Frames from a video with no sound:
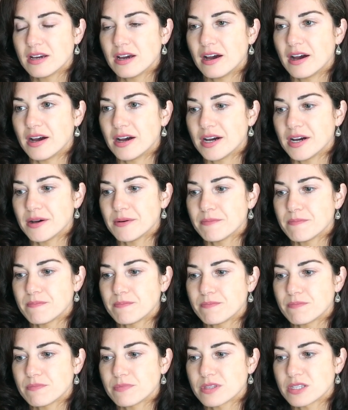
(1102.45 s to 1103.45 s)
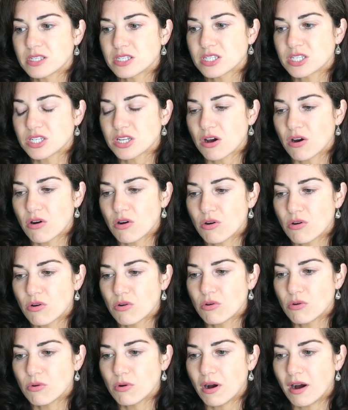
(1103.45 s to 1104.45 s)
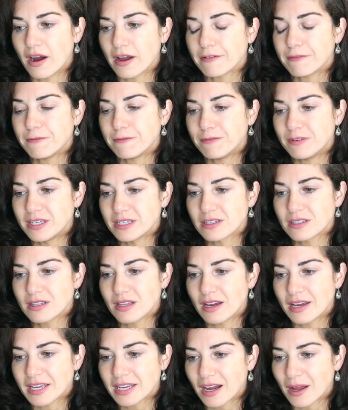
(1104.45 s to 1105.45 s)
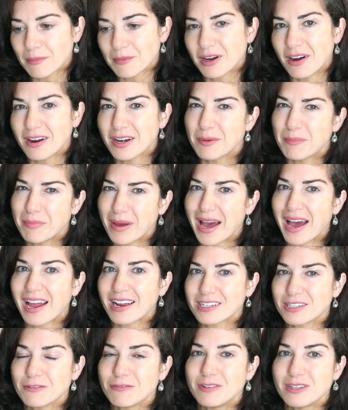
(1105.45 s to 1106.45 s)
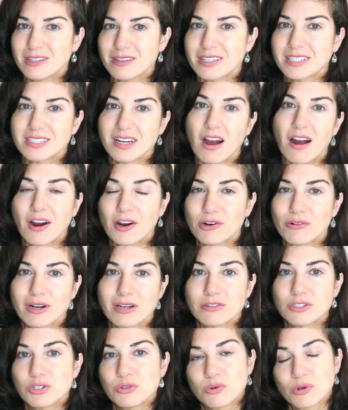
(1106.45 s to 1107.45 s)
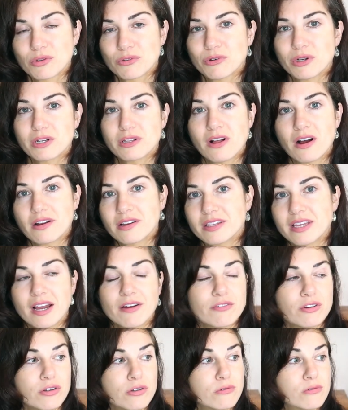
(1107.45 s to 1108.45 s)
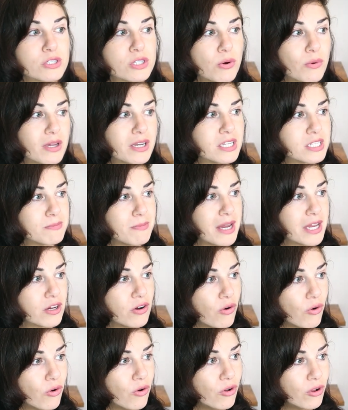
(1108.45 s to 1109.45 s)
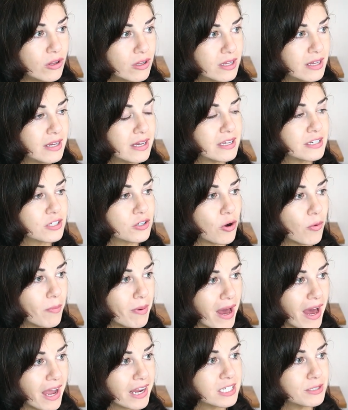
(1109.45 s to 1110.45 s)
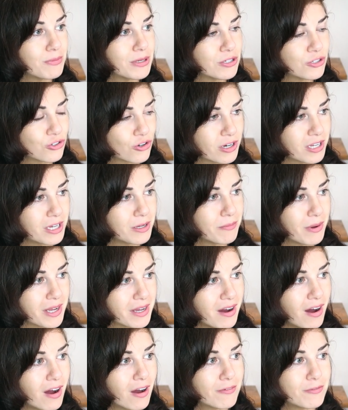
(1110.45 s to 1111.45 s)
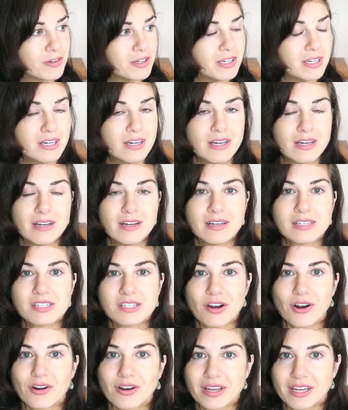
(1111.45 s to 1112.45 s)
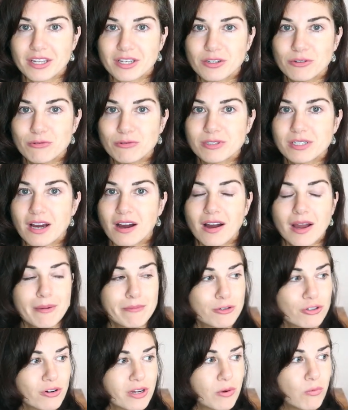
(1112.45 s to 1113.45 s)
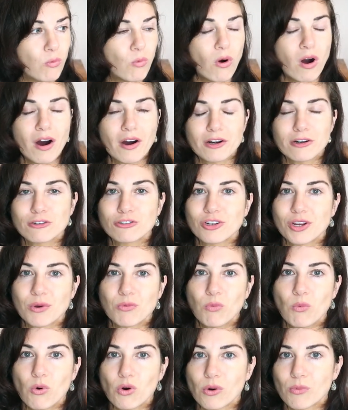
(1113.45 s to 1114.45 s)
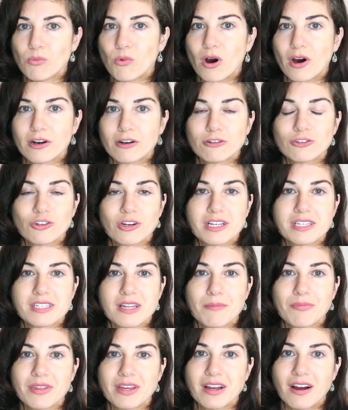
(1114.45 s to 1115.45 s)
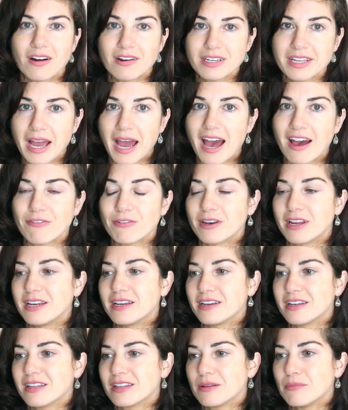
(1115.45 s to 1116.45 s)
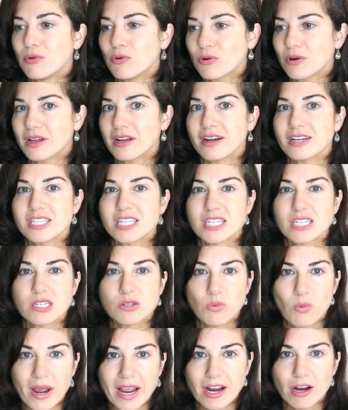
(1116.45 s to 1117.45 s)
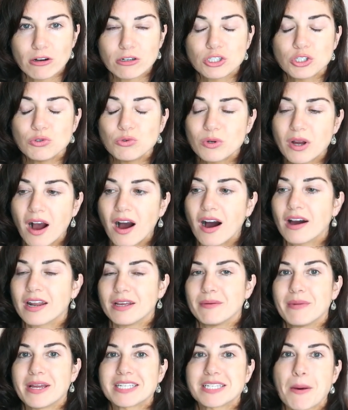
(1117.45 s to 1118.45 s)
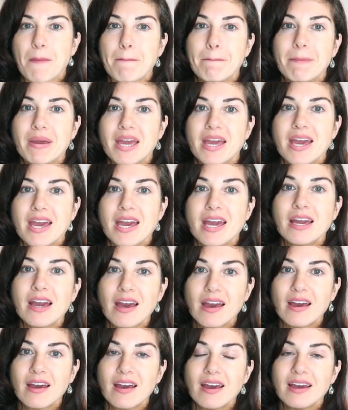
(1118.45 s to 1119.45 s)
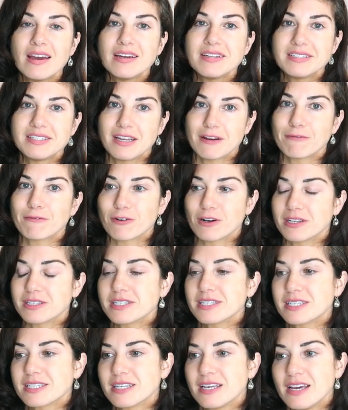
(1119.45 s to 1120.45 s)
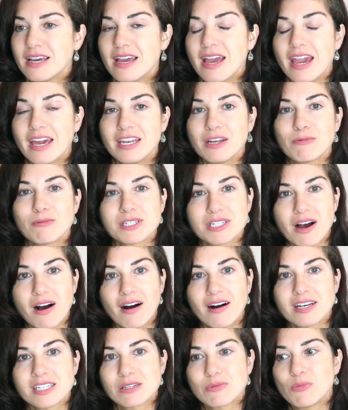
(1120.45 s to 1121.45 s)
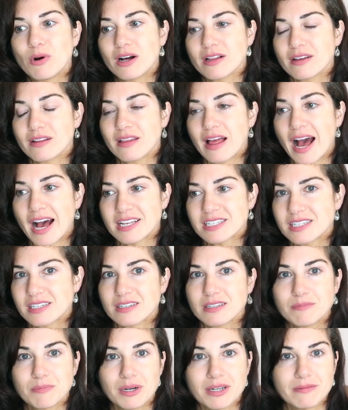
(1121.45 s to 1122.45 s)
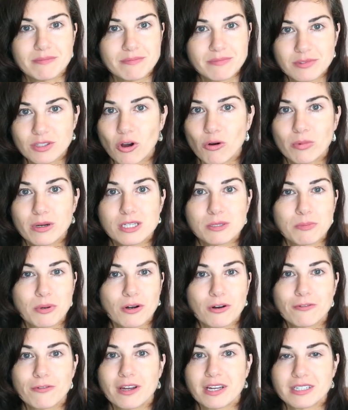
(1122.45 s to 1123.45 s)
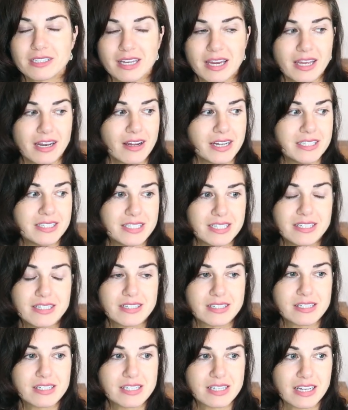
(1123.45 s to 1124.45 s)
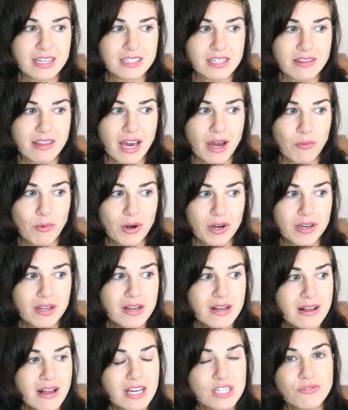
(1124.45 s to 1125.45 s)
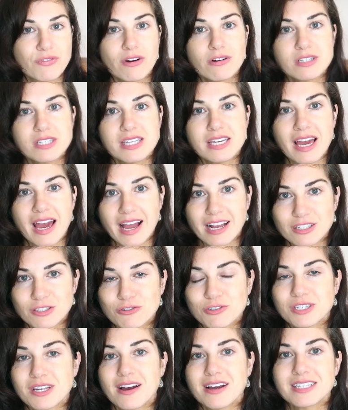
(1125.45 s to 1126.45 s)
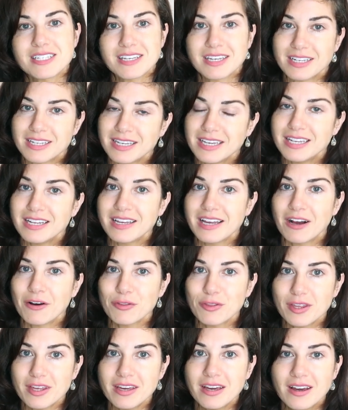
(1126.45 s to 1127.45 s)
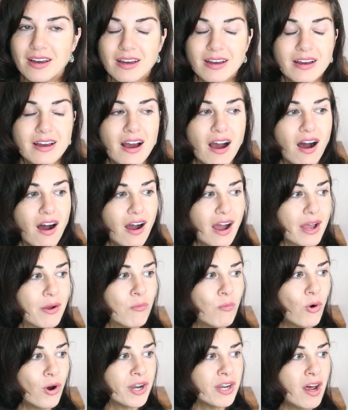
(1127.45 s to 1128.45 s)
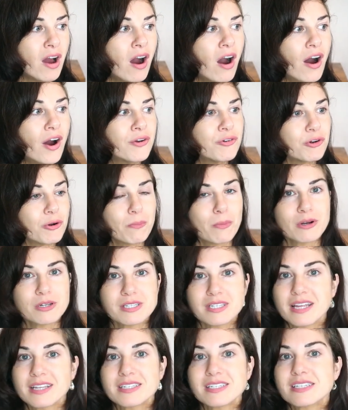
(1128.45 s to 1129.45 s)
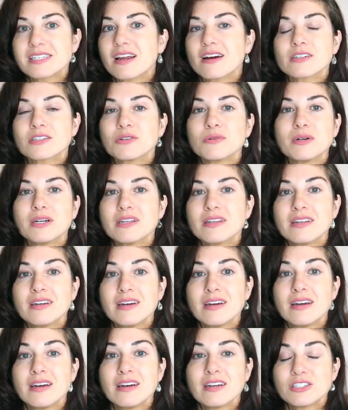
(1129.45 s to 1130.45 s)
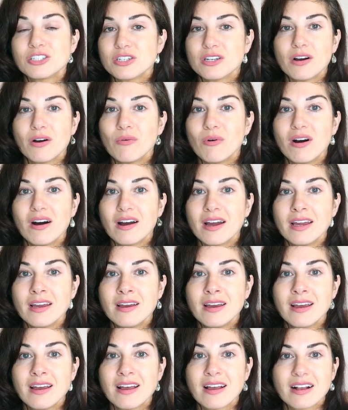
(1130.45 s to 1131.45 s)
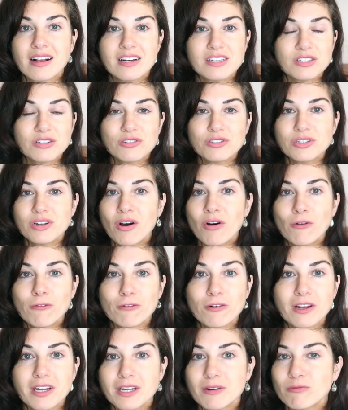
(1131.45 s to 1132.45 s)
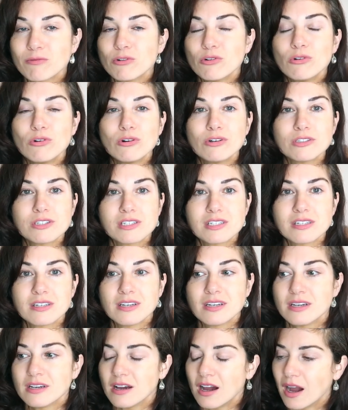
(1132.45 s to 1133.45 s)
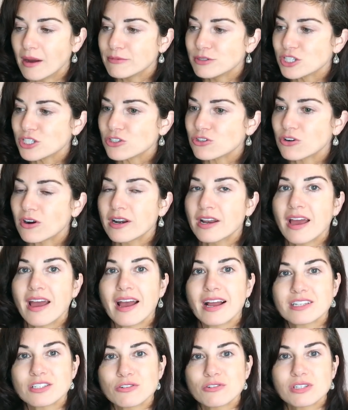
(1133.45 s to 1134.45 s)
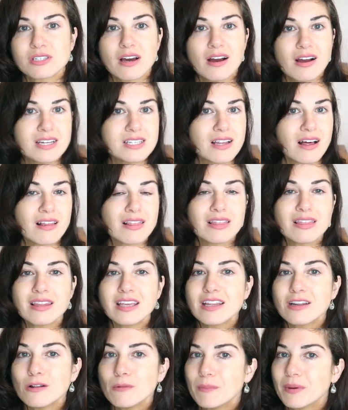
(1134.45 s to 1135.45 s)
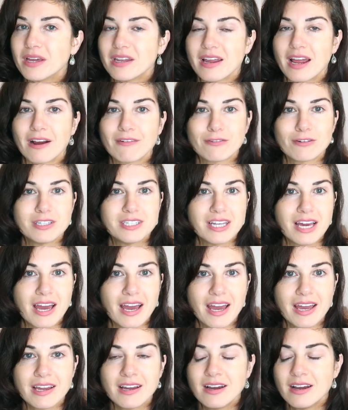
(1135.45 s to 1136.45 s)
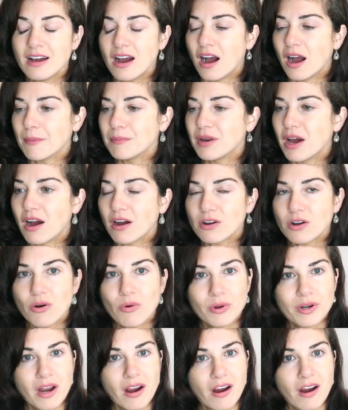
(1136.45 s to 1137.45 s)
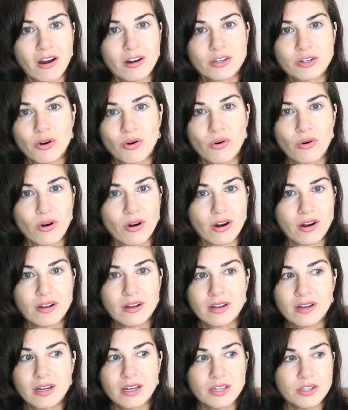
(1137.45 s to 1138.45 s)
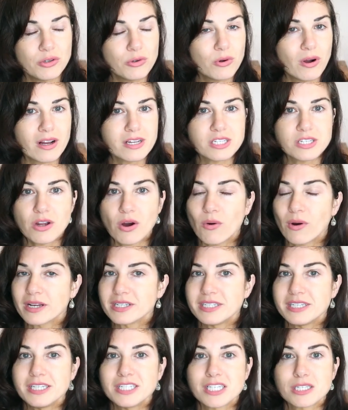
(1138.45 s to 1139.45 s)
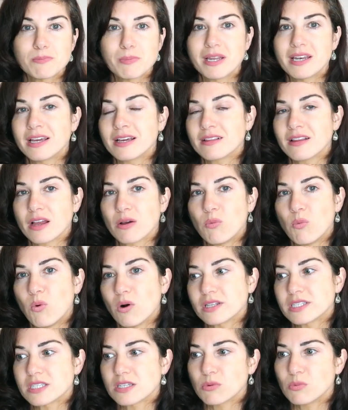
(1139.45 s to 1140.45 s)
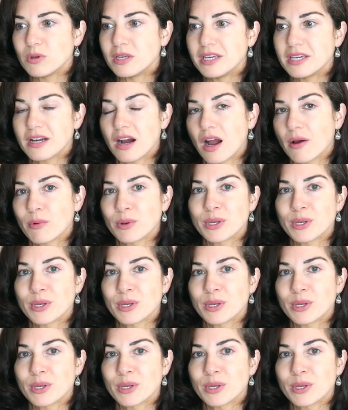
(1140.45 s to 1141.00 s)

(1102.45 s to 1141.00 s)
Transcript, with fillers: Um, so I feel like I'm kind of back to feeling tired around two or three o'clock in the afternoon. So it is my goal to go back to my drinking my coffee starting at noontime. Drink water, drink warm water, drink something uncaffeinated in the morning. I swear to God, it makes a big difference and it was awesome while it lasted but nobody's perfect and I didn't stick to that one. As far as the exercising and eating healthy, I 100% stuck to it. Do you know why? Because there's no friggin' rules. I'm just trying to exercise a little bit every day. I'm not going hardcore. You guys know I teach spinning like once a week. I